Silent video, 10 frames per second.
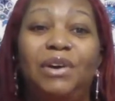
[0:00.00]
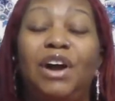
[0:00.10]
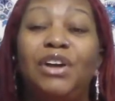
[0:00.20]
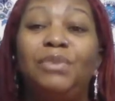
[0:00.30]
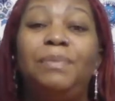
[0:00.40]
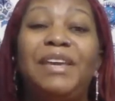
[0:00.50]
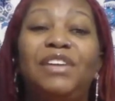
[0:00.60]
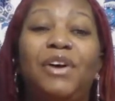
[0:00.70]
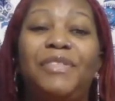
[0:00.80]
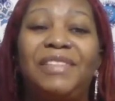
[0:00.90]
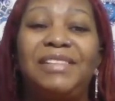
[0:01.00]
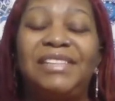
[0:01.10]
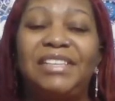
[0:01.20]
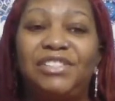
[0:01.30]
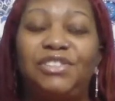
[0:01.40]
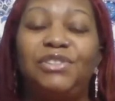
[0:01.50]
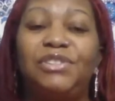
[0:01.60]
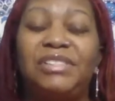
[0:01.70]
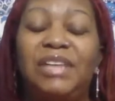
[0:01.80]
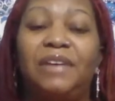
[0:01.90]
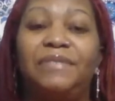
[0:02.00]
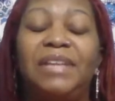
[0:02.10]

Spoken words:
Are you being authentic to yourself?